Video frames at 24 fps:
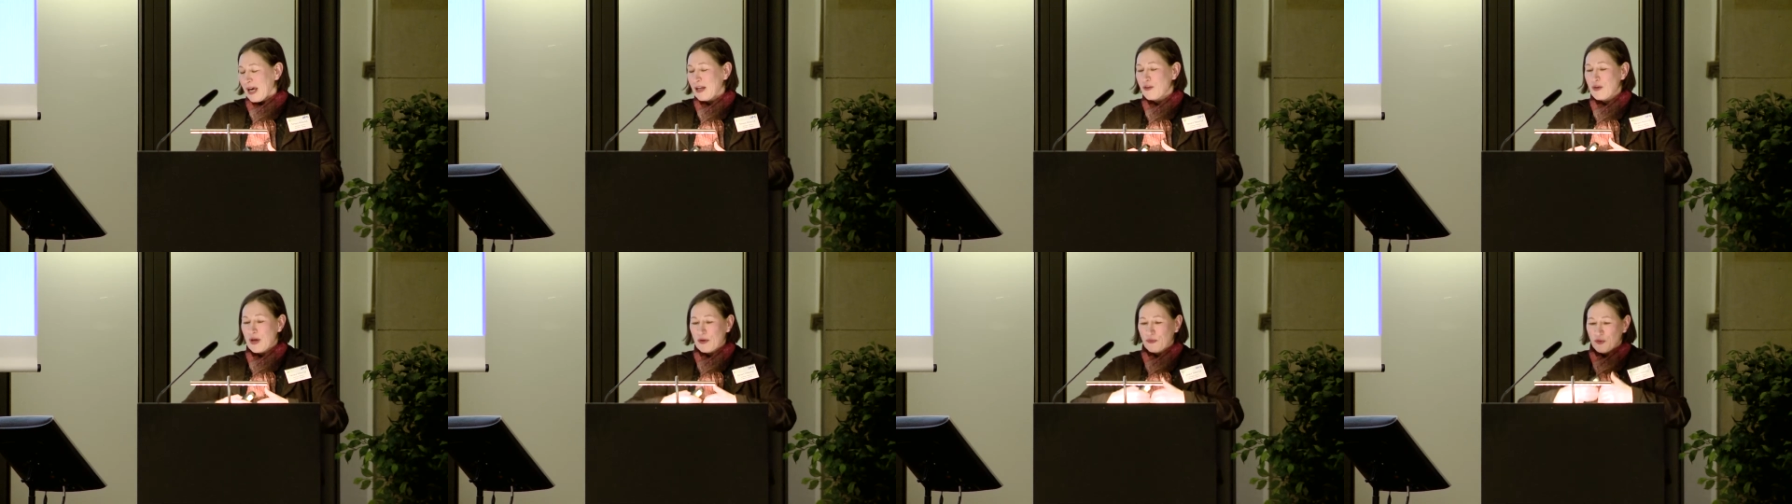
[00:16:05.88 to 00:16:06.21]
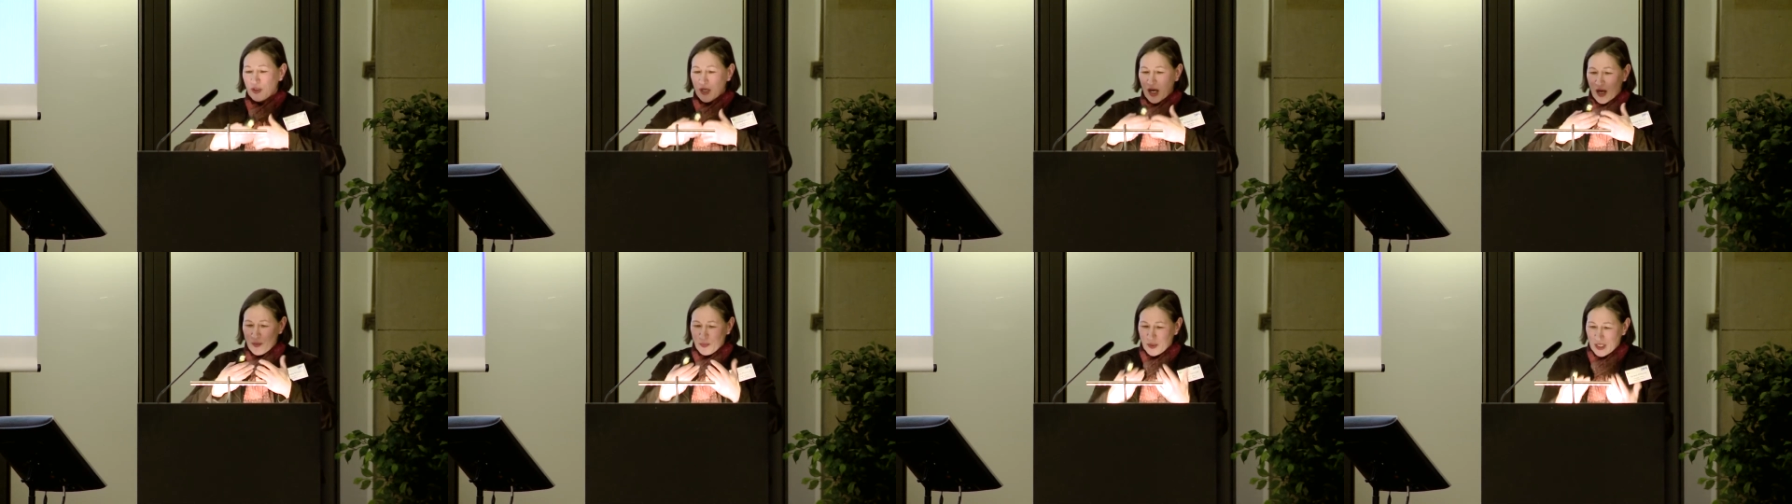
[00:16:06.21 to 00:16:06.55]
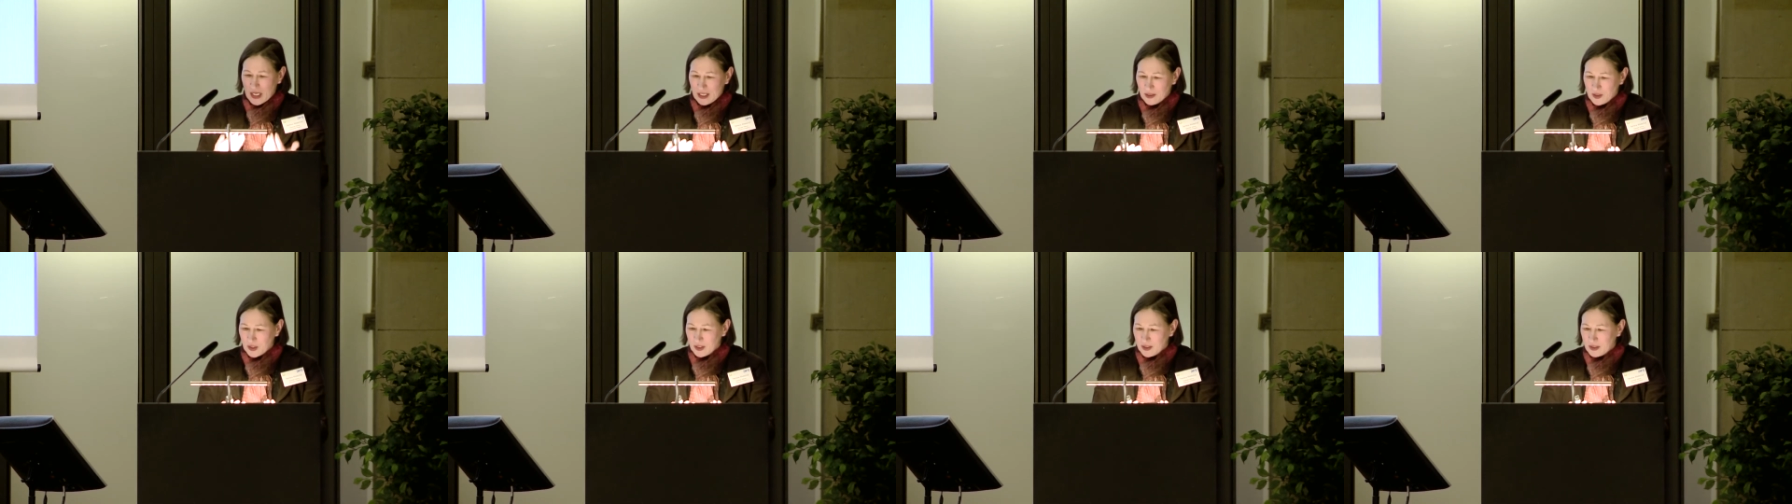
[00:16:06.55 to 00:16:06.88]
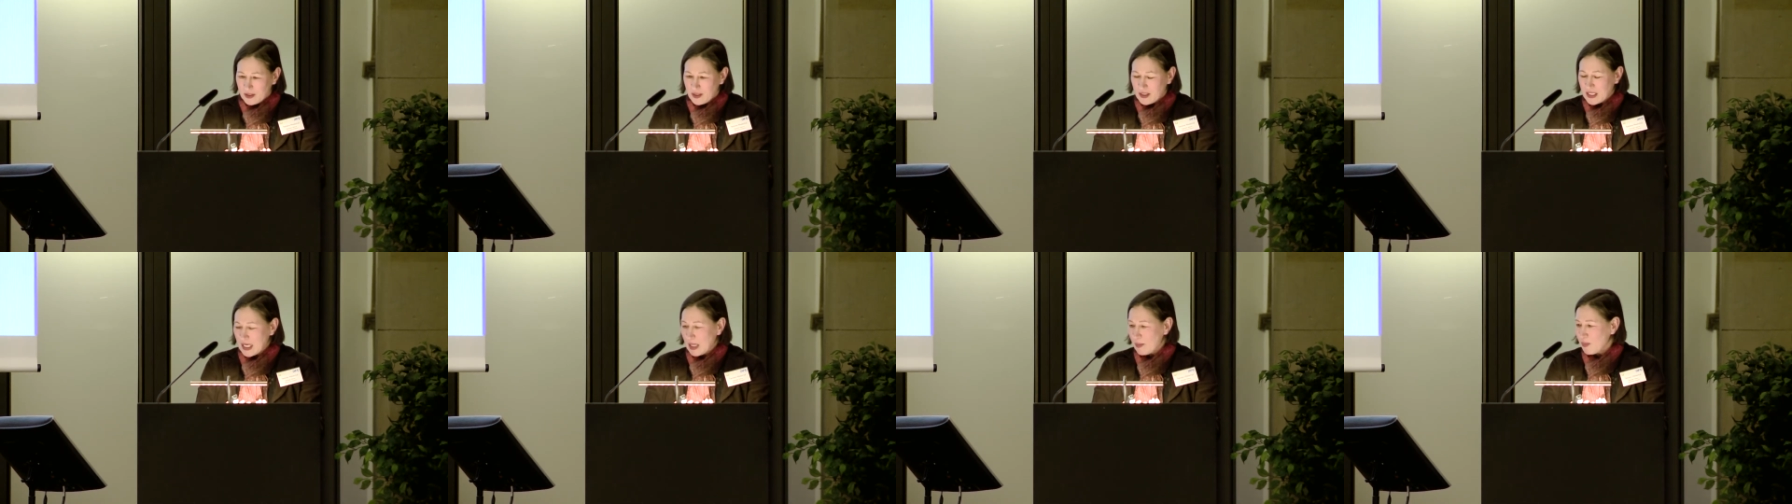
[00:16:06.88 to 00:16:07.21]
and you have to update the,
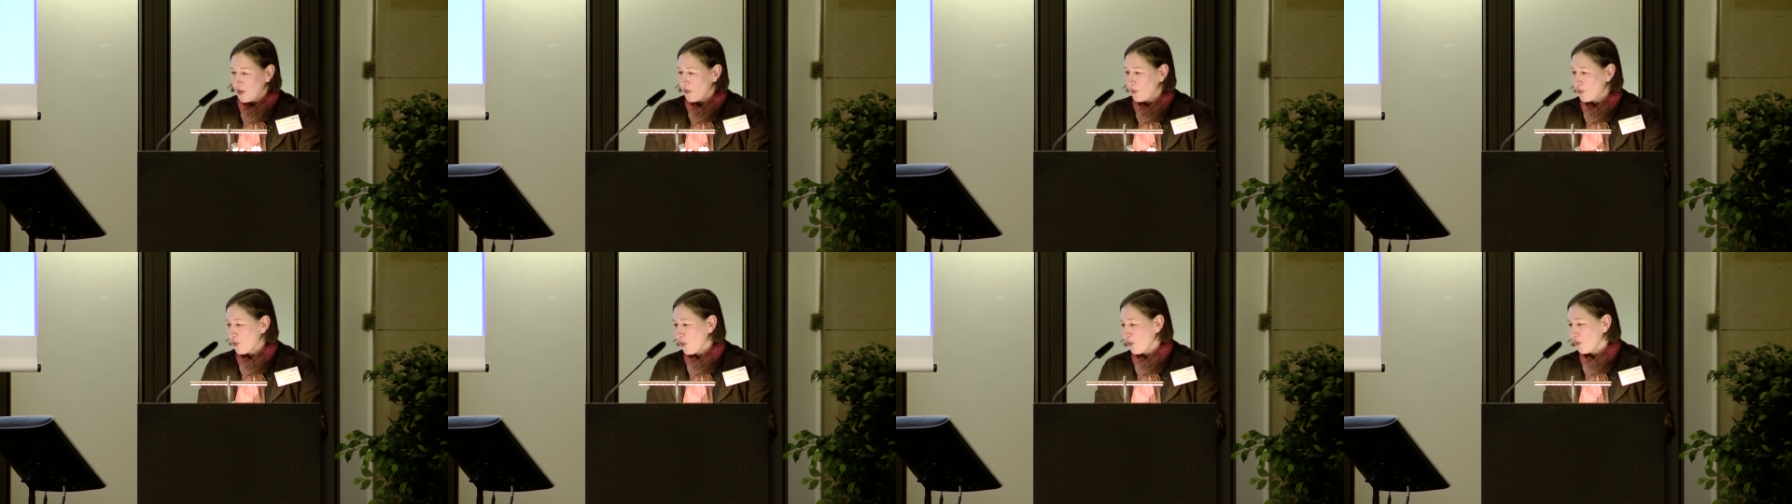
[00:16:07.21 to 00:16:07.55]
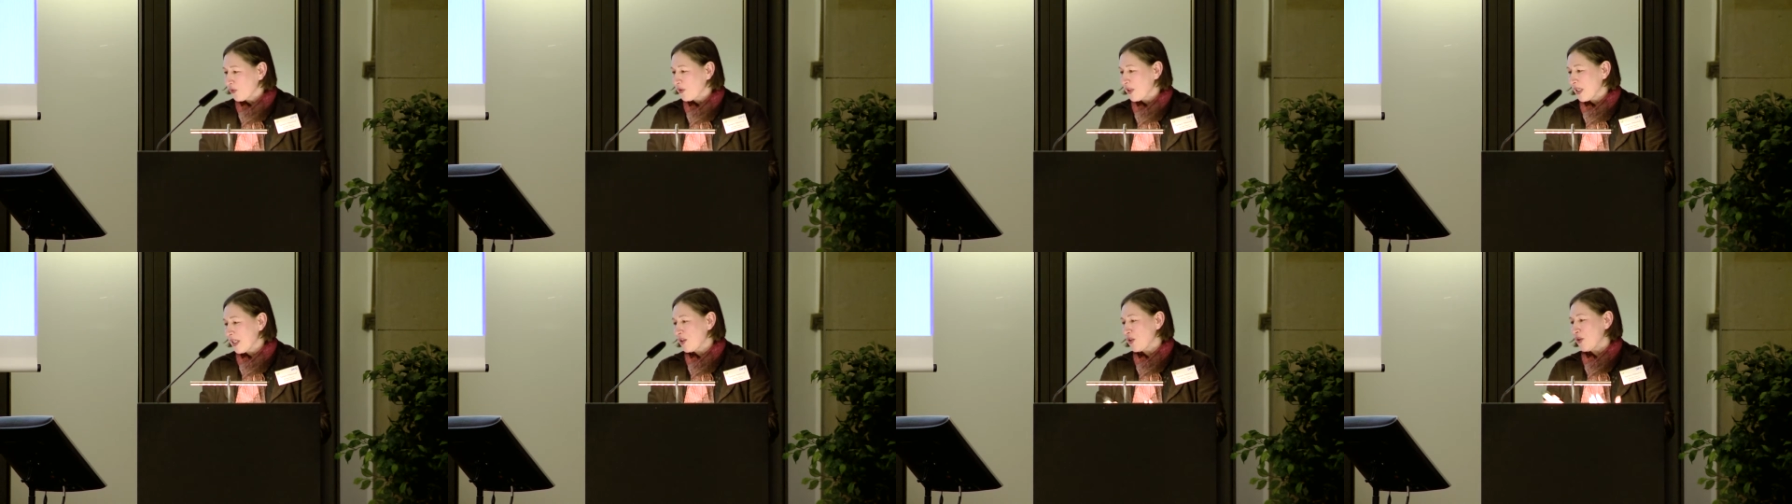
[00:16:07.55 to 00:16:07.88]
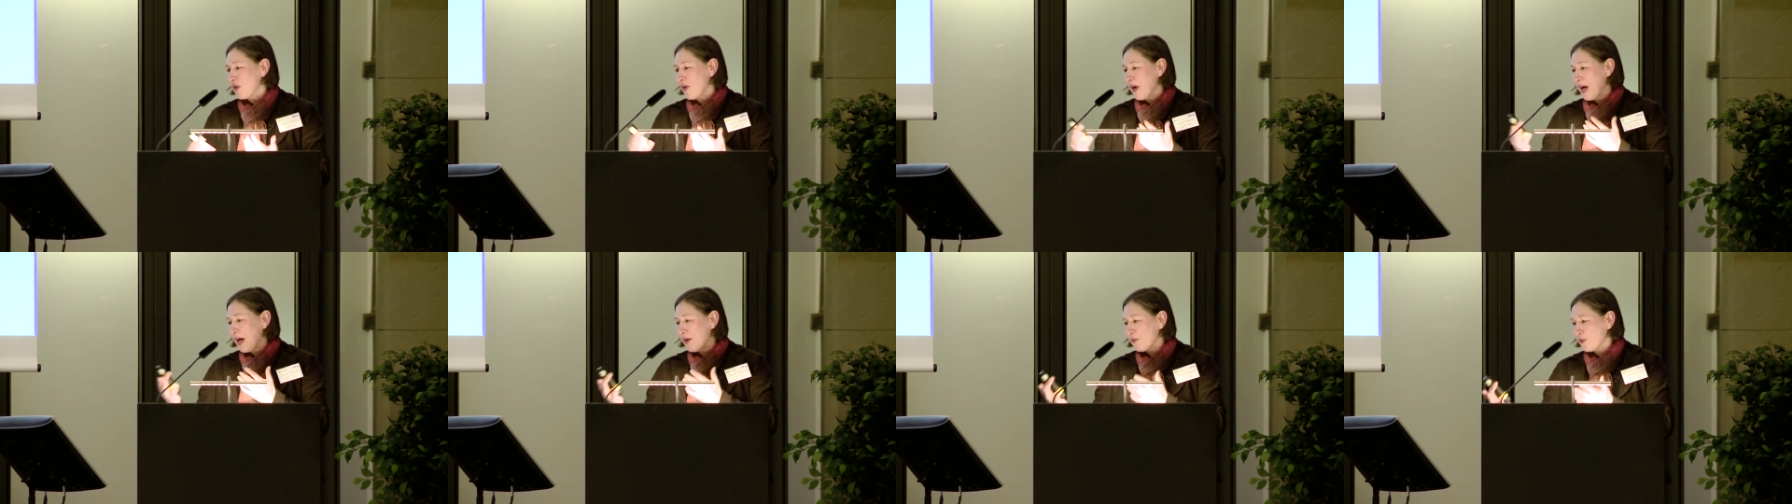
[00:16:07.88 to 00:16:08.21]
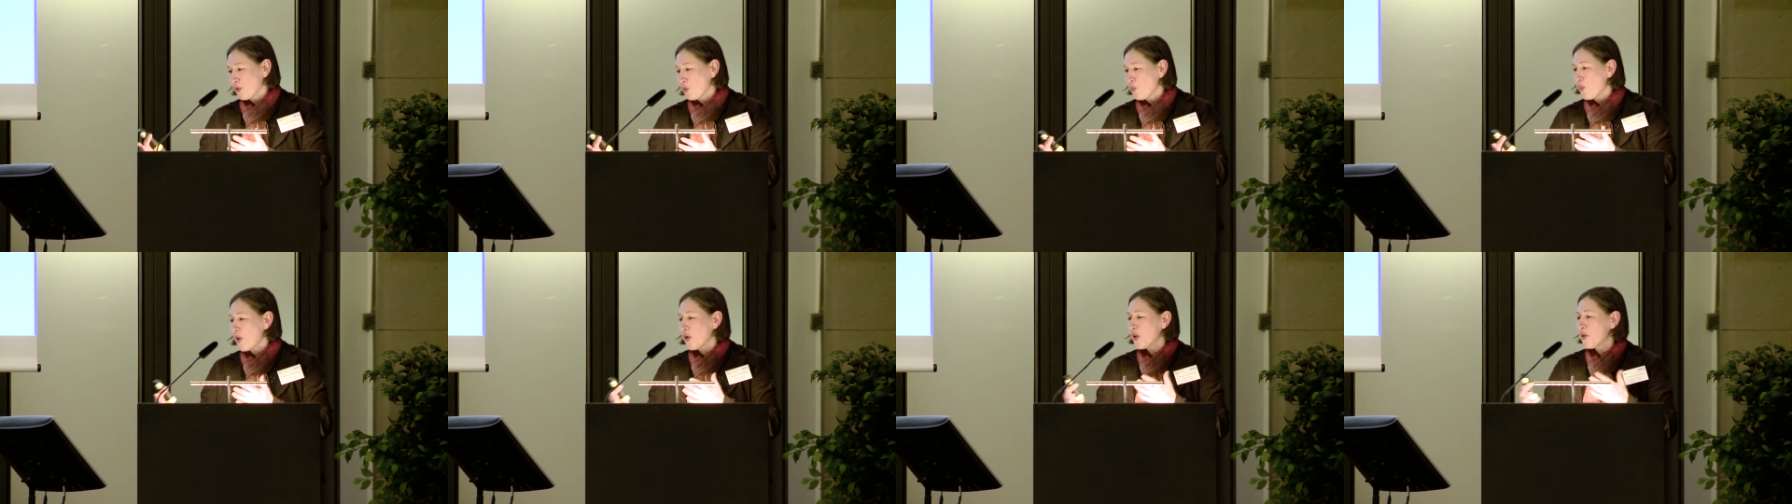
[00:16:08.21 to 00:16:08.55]
the table of contents. You have
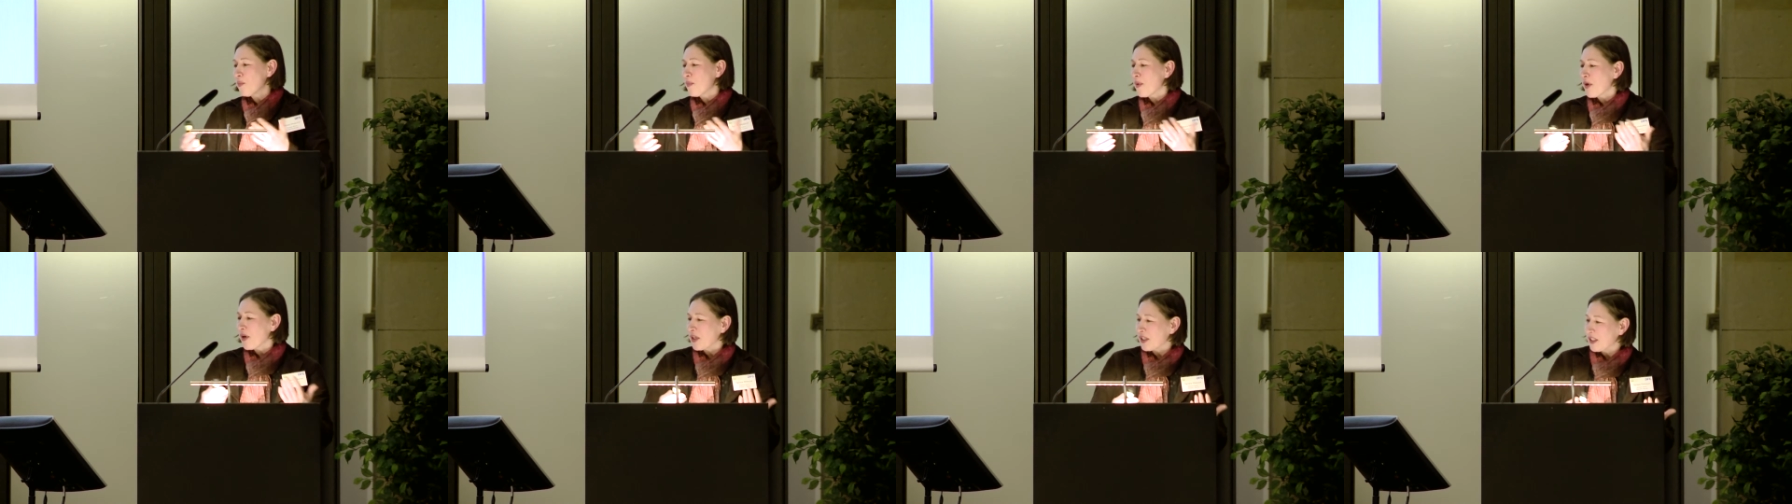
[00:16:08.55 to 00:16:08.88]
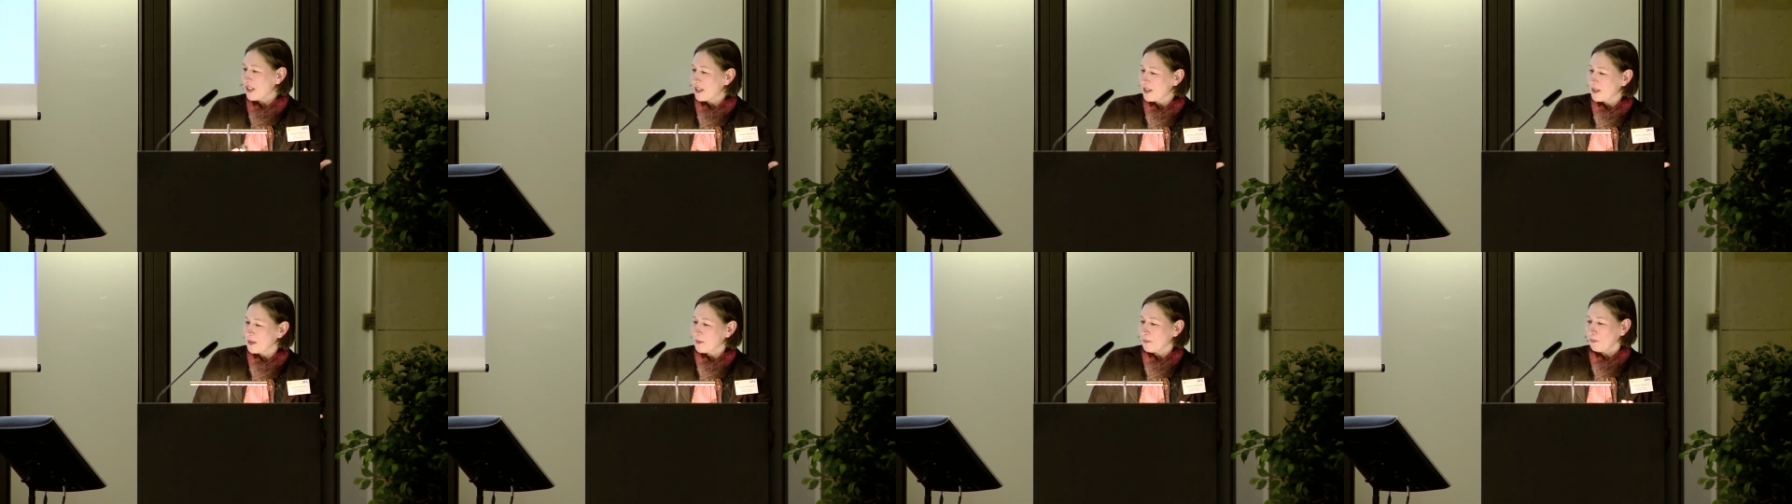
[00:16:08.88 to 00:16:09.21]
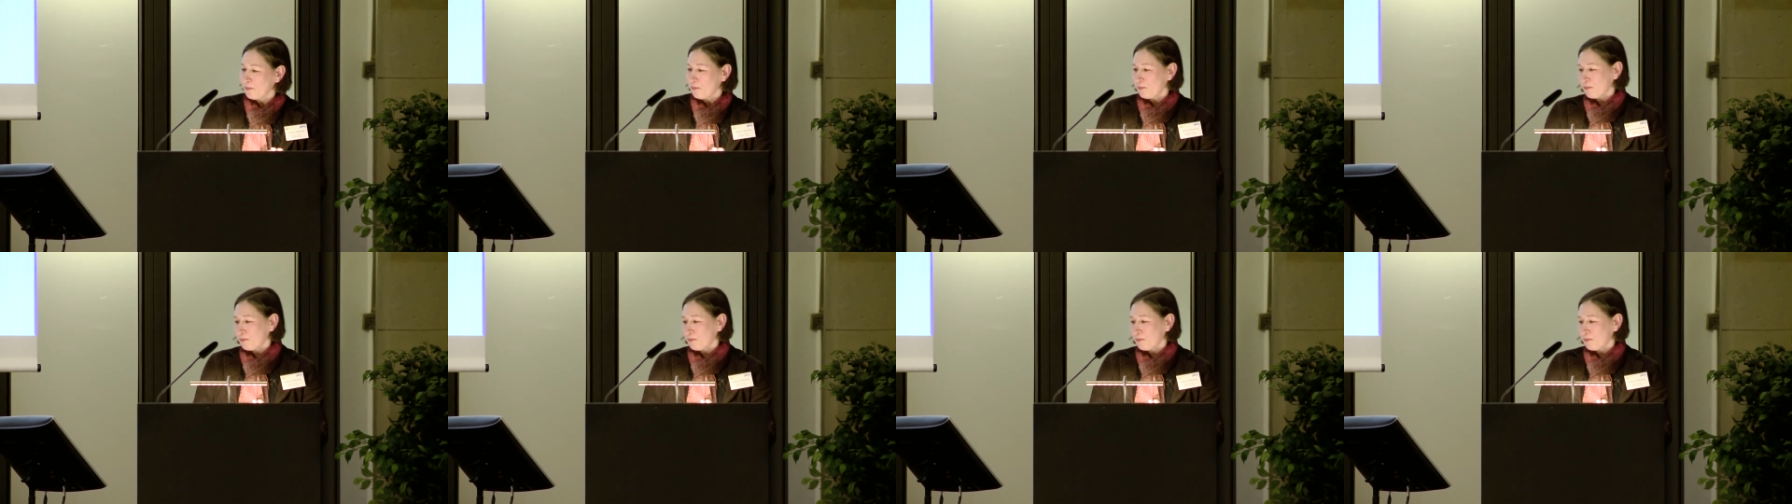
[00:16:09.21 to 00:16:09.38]
to watermark it.